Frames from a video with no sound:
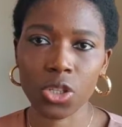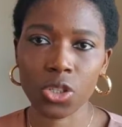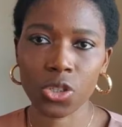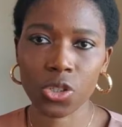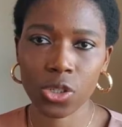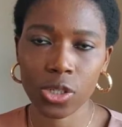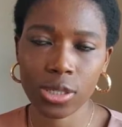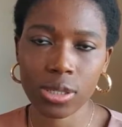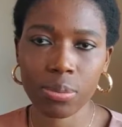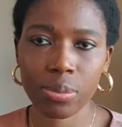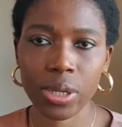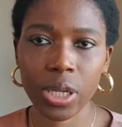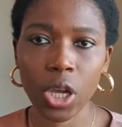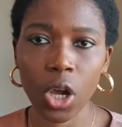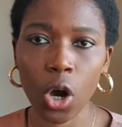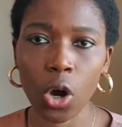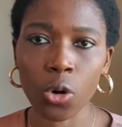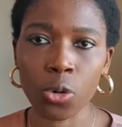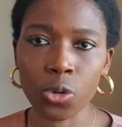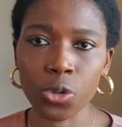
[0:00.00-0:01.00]
just a bit
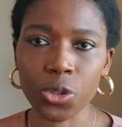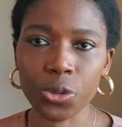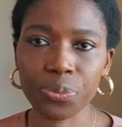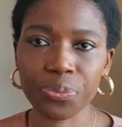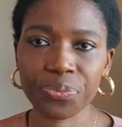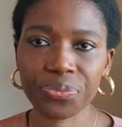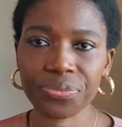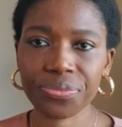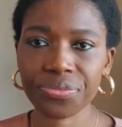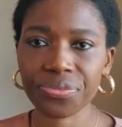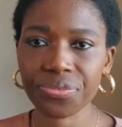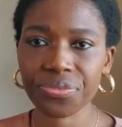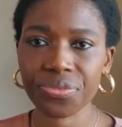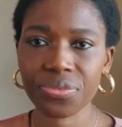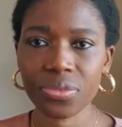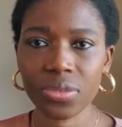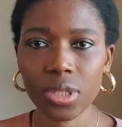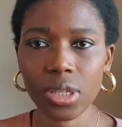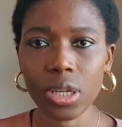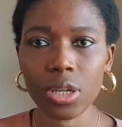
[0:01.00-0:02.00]
cold.
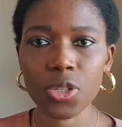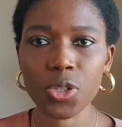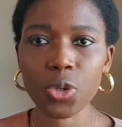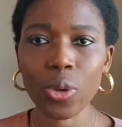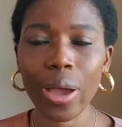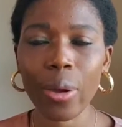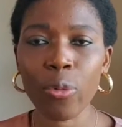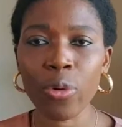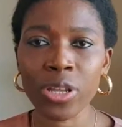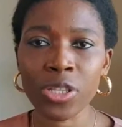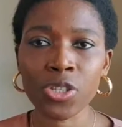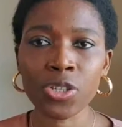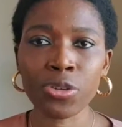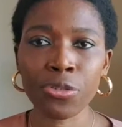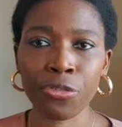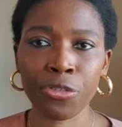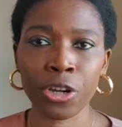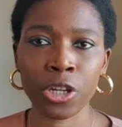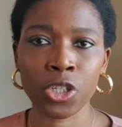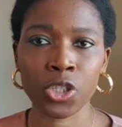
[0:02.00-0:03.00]
So I went to
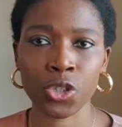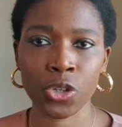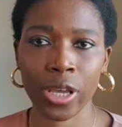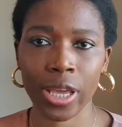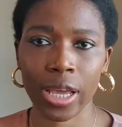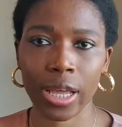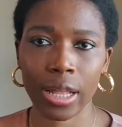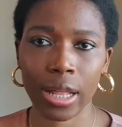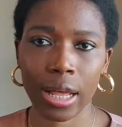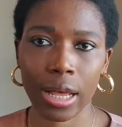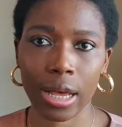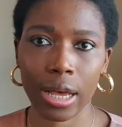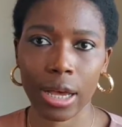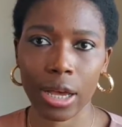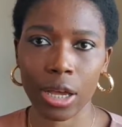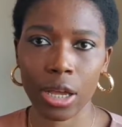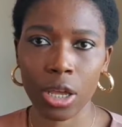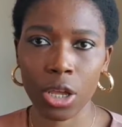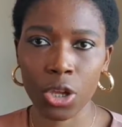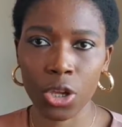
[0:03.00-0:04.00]
the fridge to get
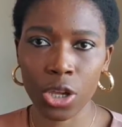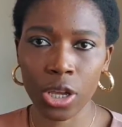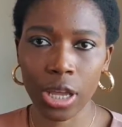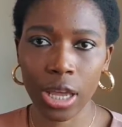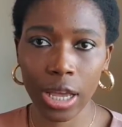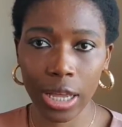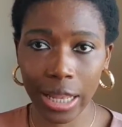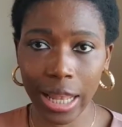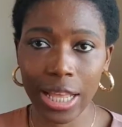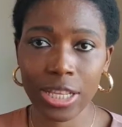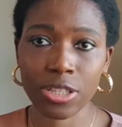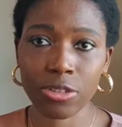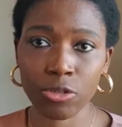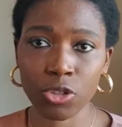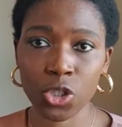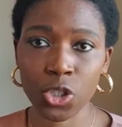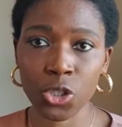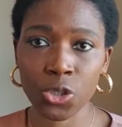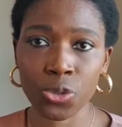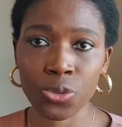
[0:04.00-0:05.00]
a glass of
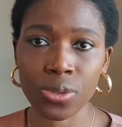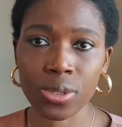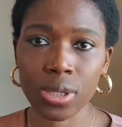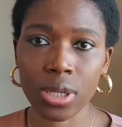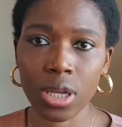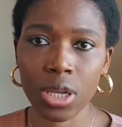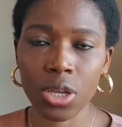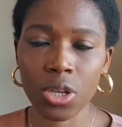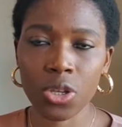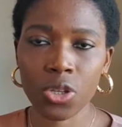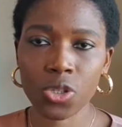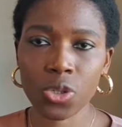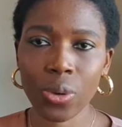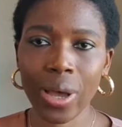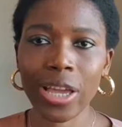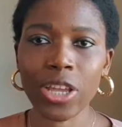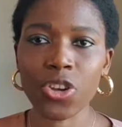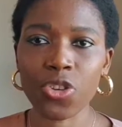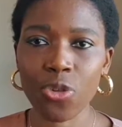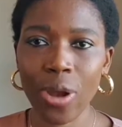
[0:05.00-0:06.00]
juice. So
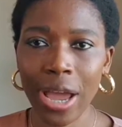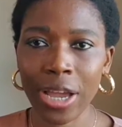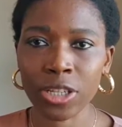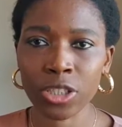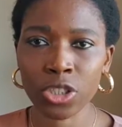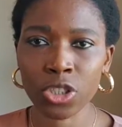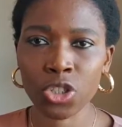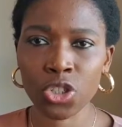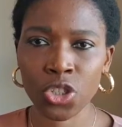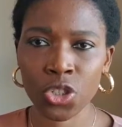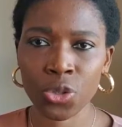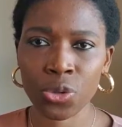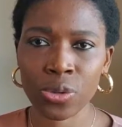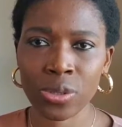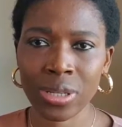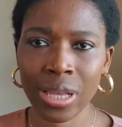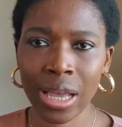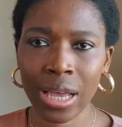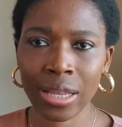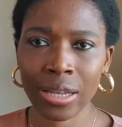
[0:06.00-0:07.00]
I drank the
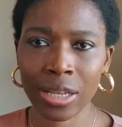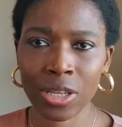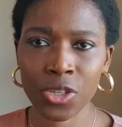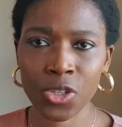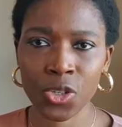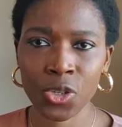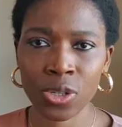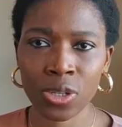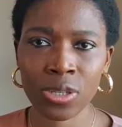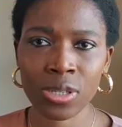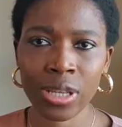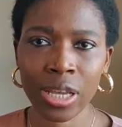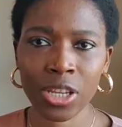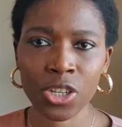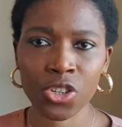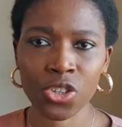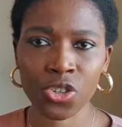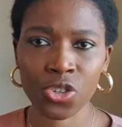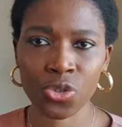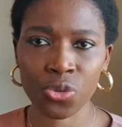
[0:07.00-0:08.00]
juice, and as soon as
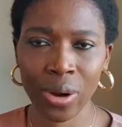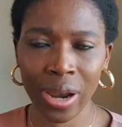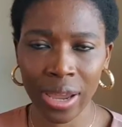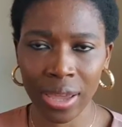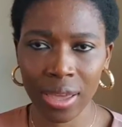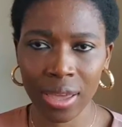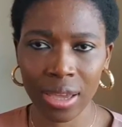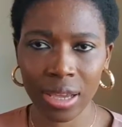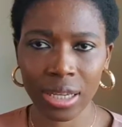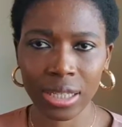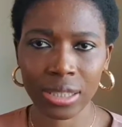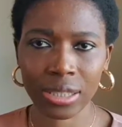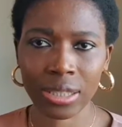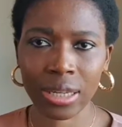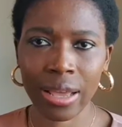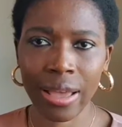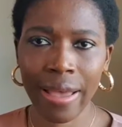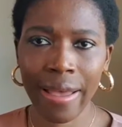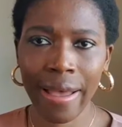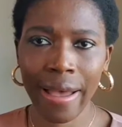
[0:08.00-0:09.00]
I drank it,
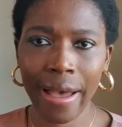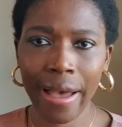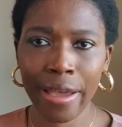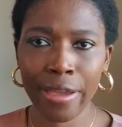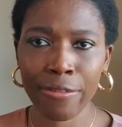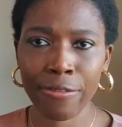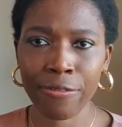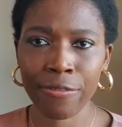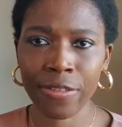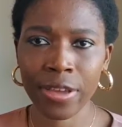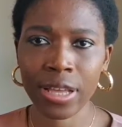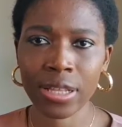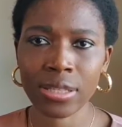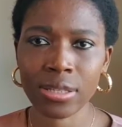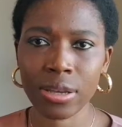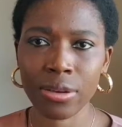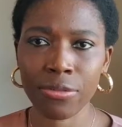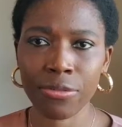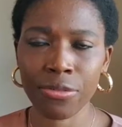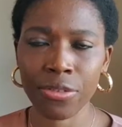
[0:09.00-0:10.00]
I felt
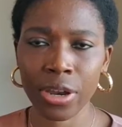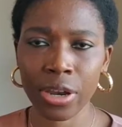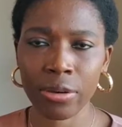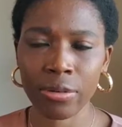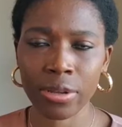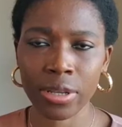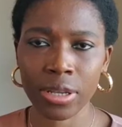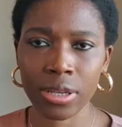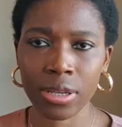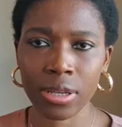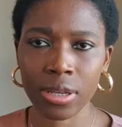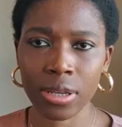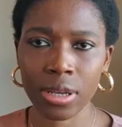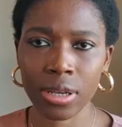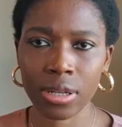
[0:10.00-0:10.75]
a very